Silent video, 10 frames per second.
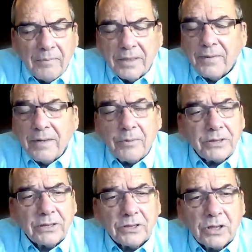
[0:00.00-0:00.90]
But the
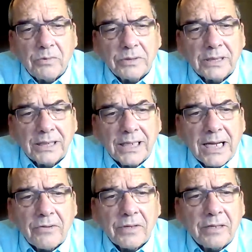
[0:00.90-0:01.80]
vibration is always
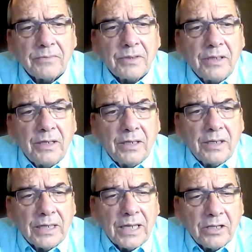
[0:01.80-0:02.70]
allow them
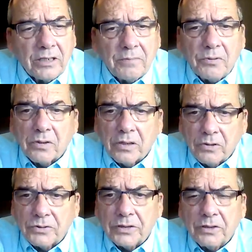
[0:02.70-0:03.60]
to pull
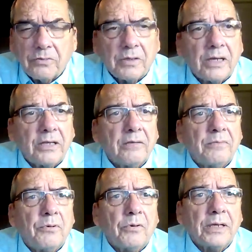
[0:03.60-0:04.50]
close to you, allow them
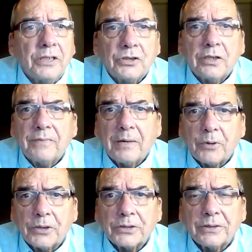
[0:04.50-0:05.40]
to pull into the
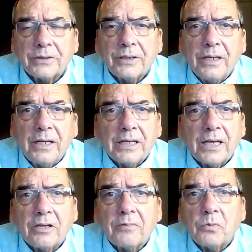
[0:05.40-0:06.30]
vibration,
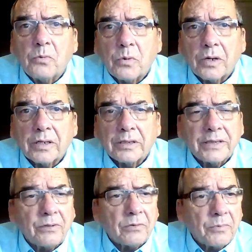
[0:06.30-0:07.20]
allow them to work,
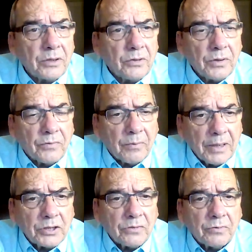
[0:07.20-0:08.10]
because they will bring through
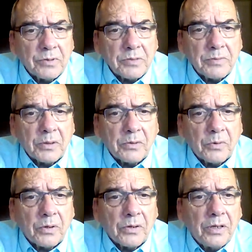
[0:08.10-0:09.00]
information from the spirit
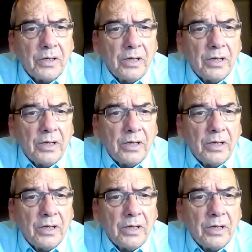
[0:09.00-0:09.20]
world.